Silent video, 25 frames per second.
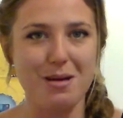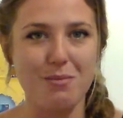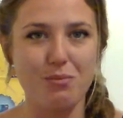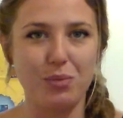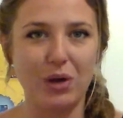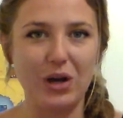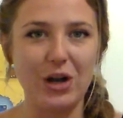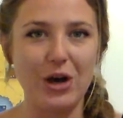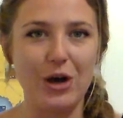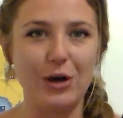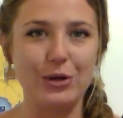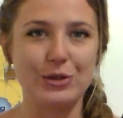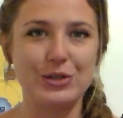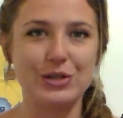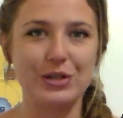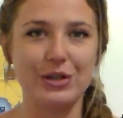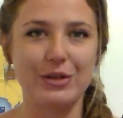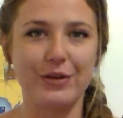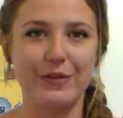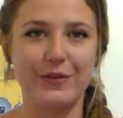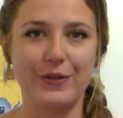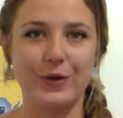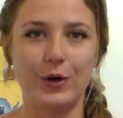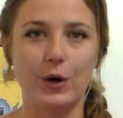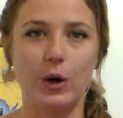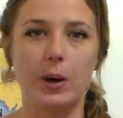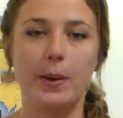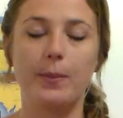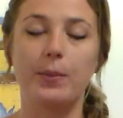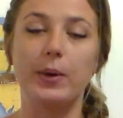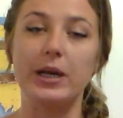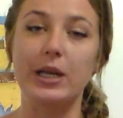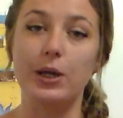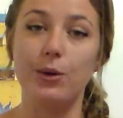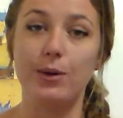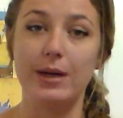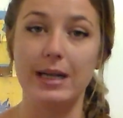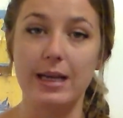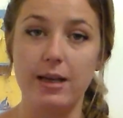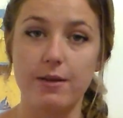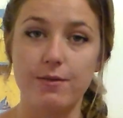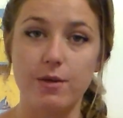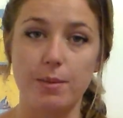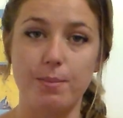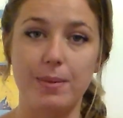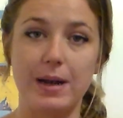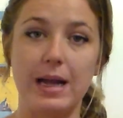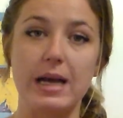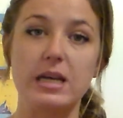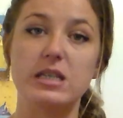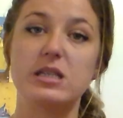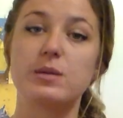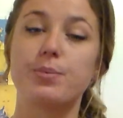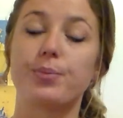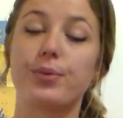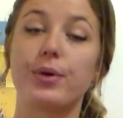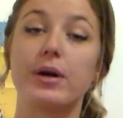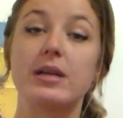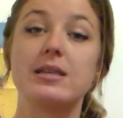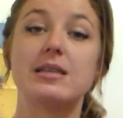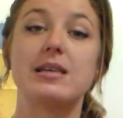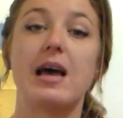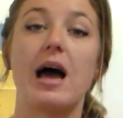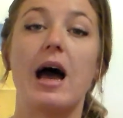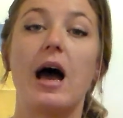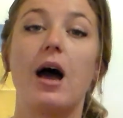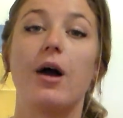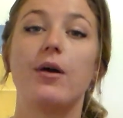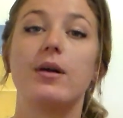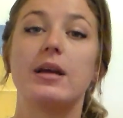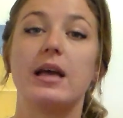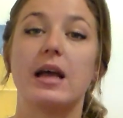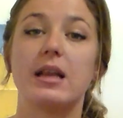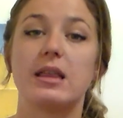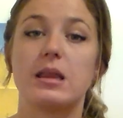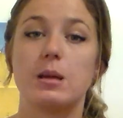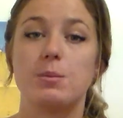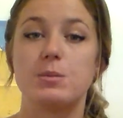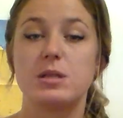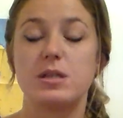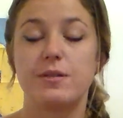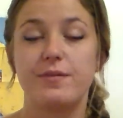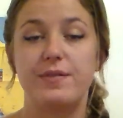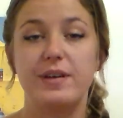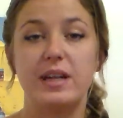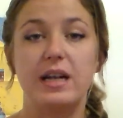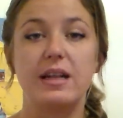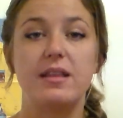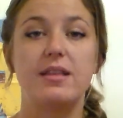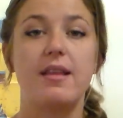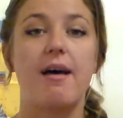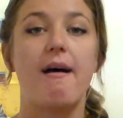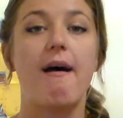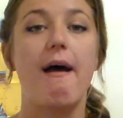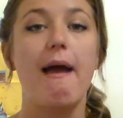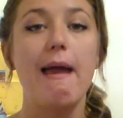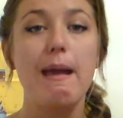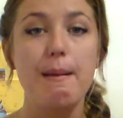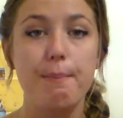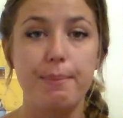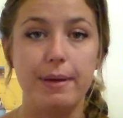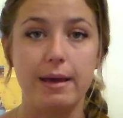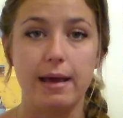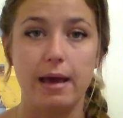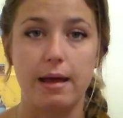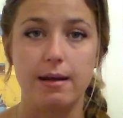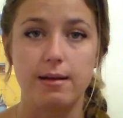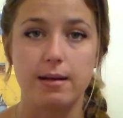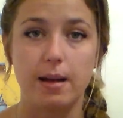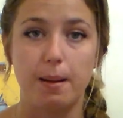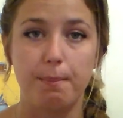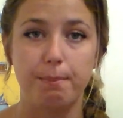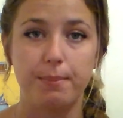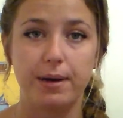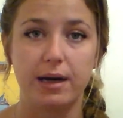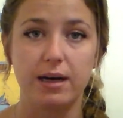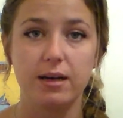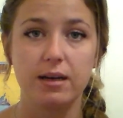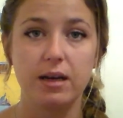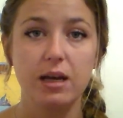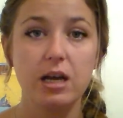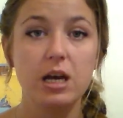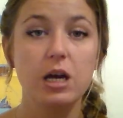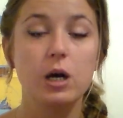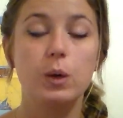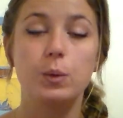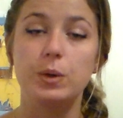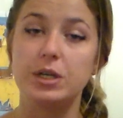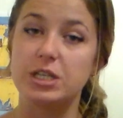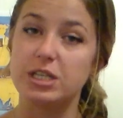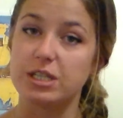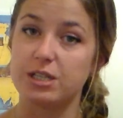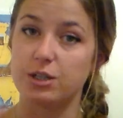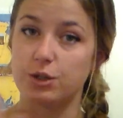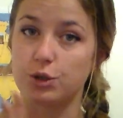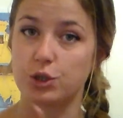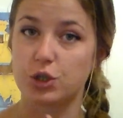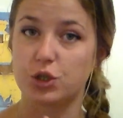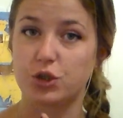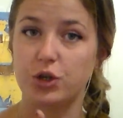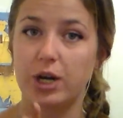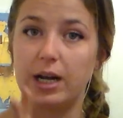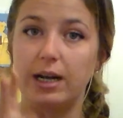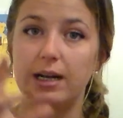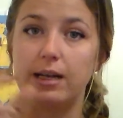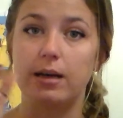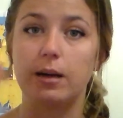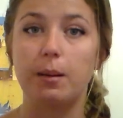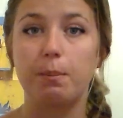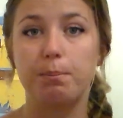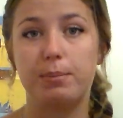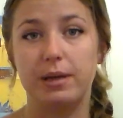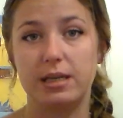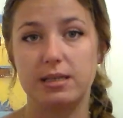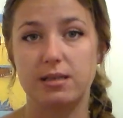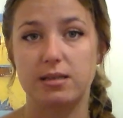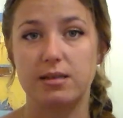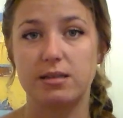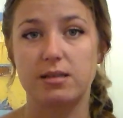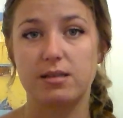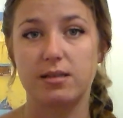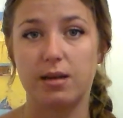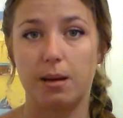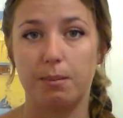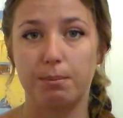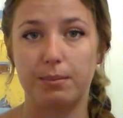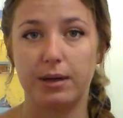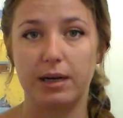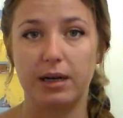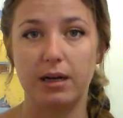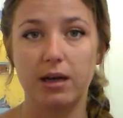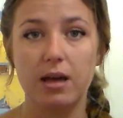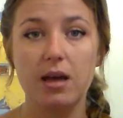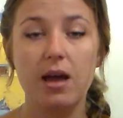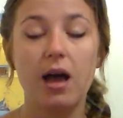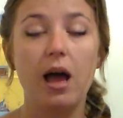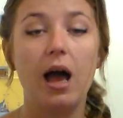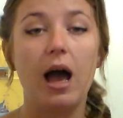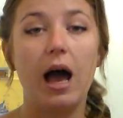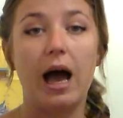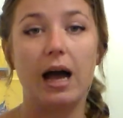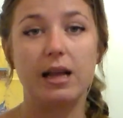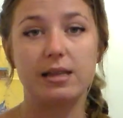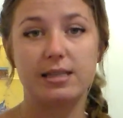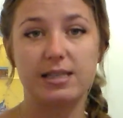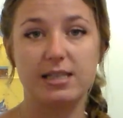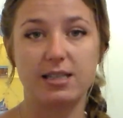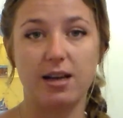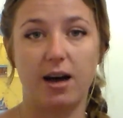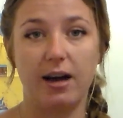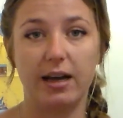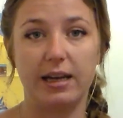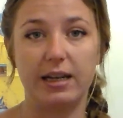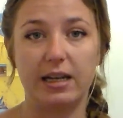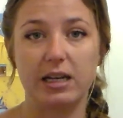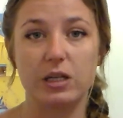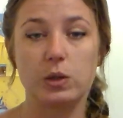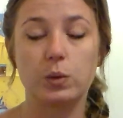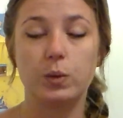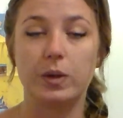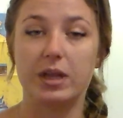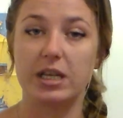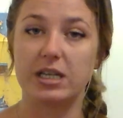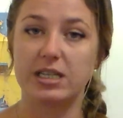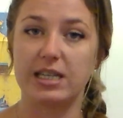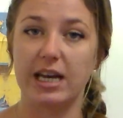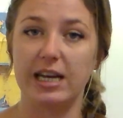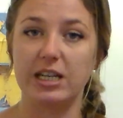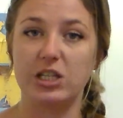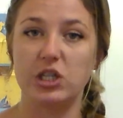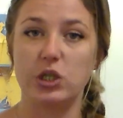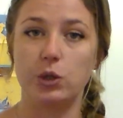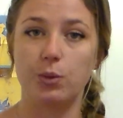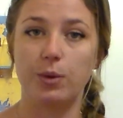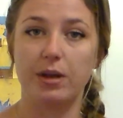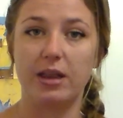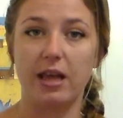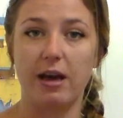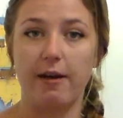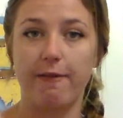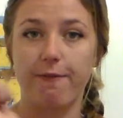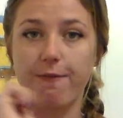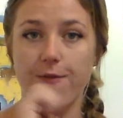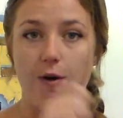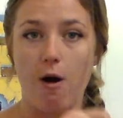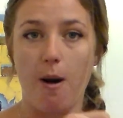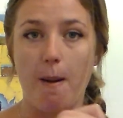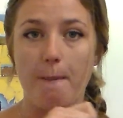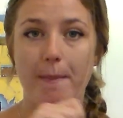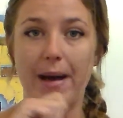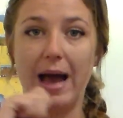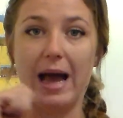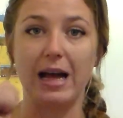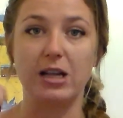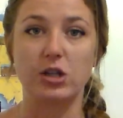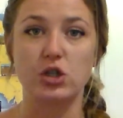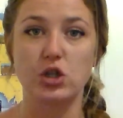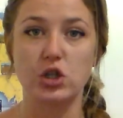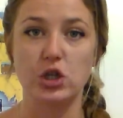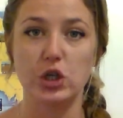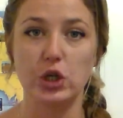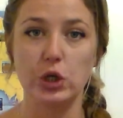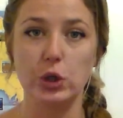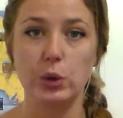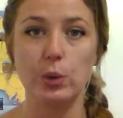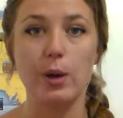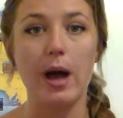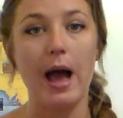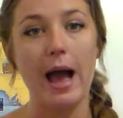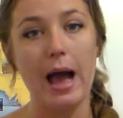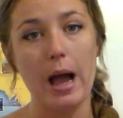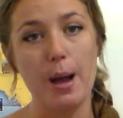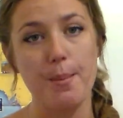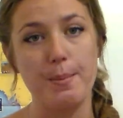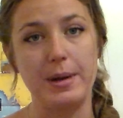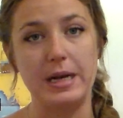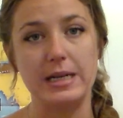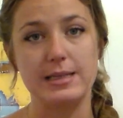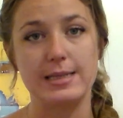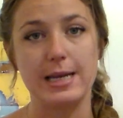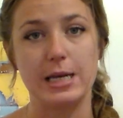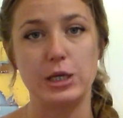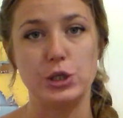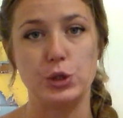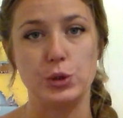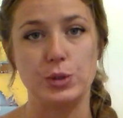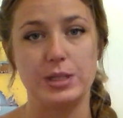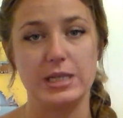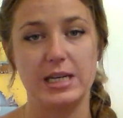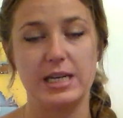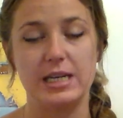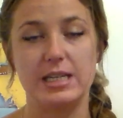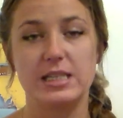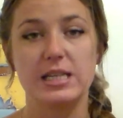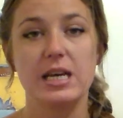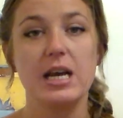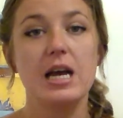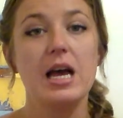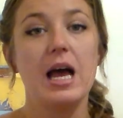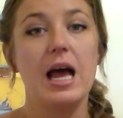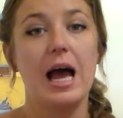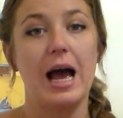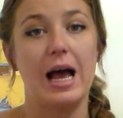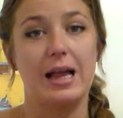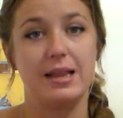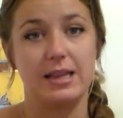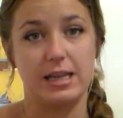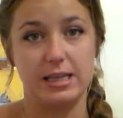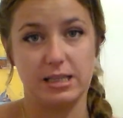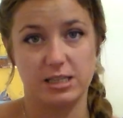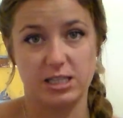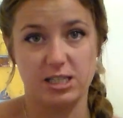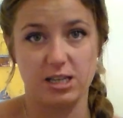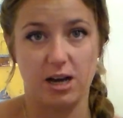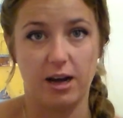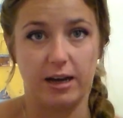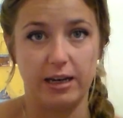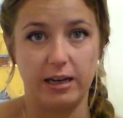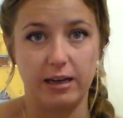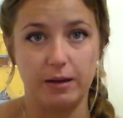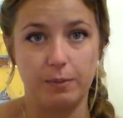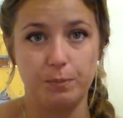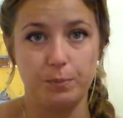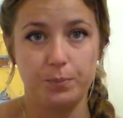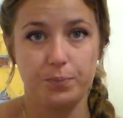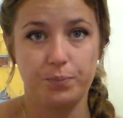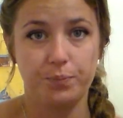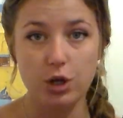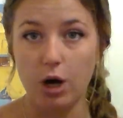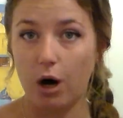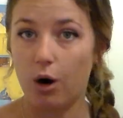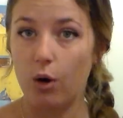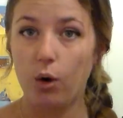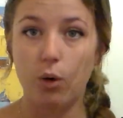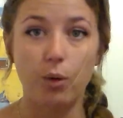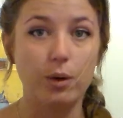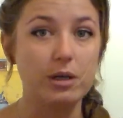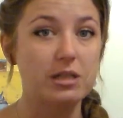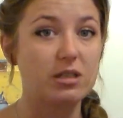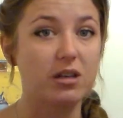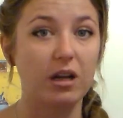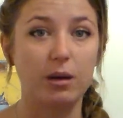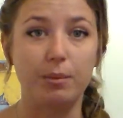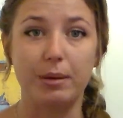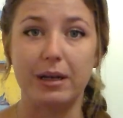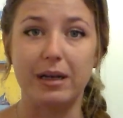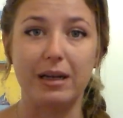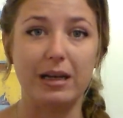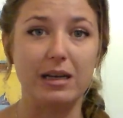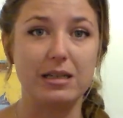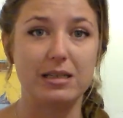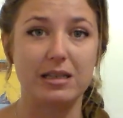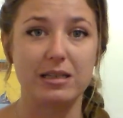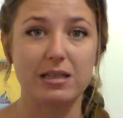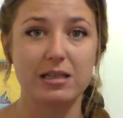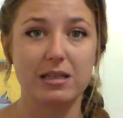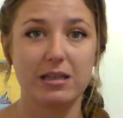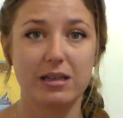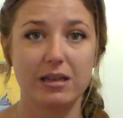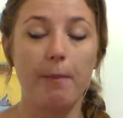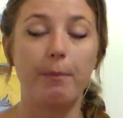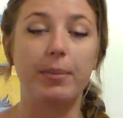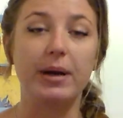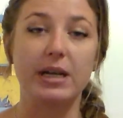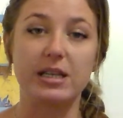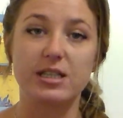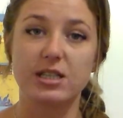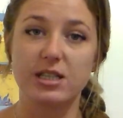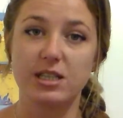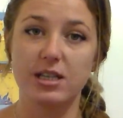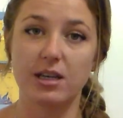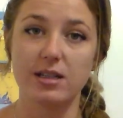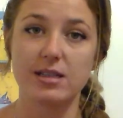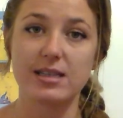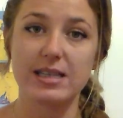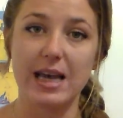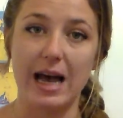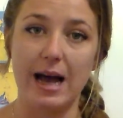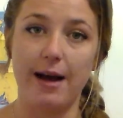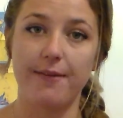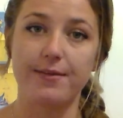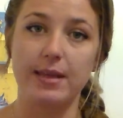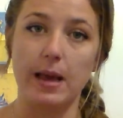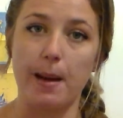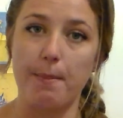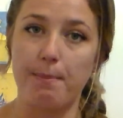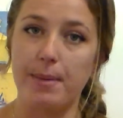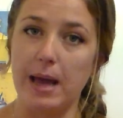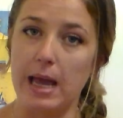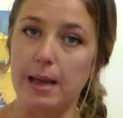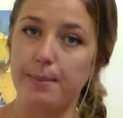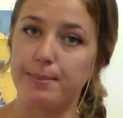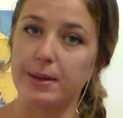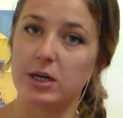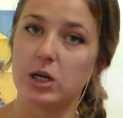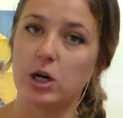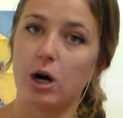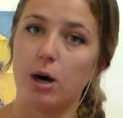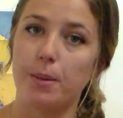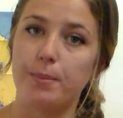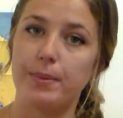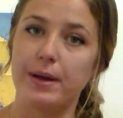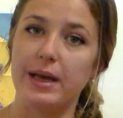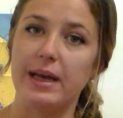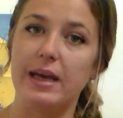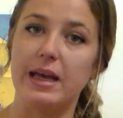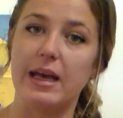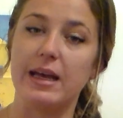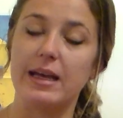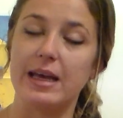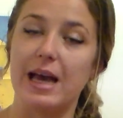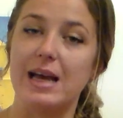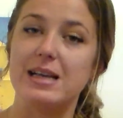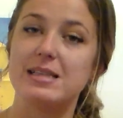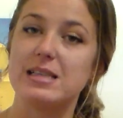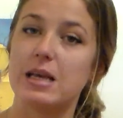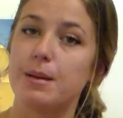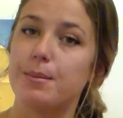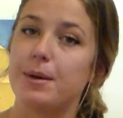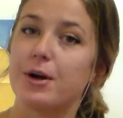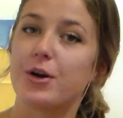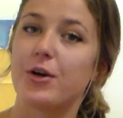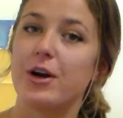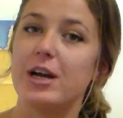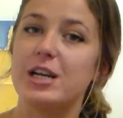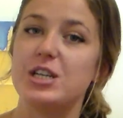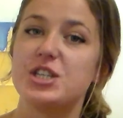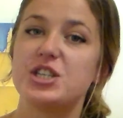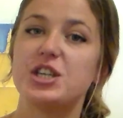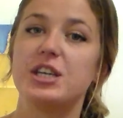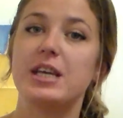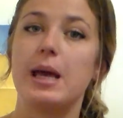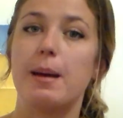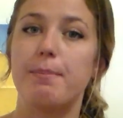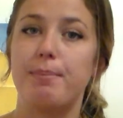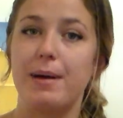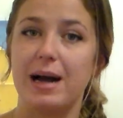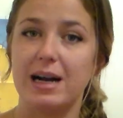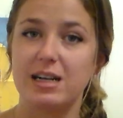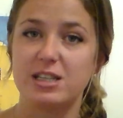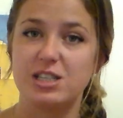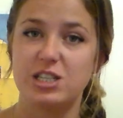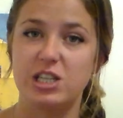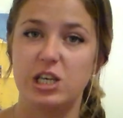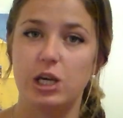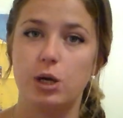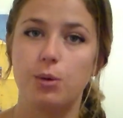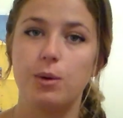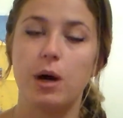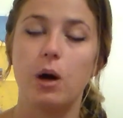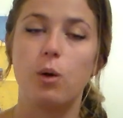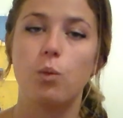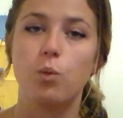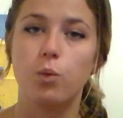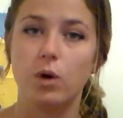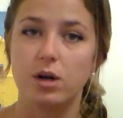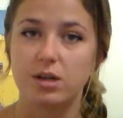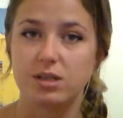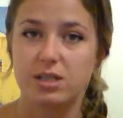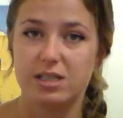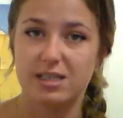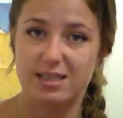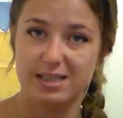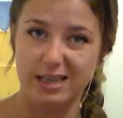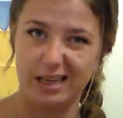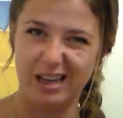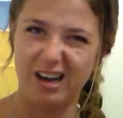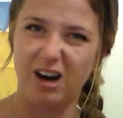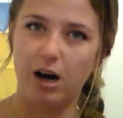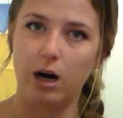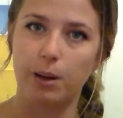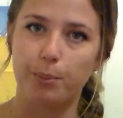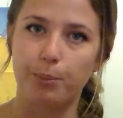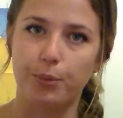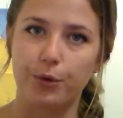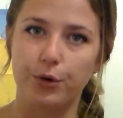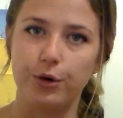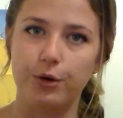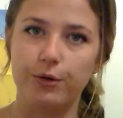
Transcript: down below to the form. When you leave a place, print it out, get them to fill in their ABN number, which is an Australian business number, and sign it with the date you were there from, and two, how many days you did, and then sign it. Not always going to be needed, but it's good to have that paper copy in case immigration get back to you and want to see hard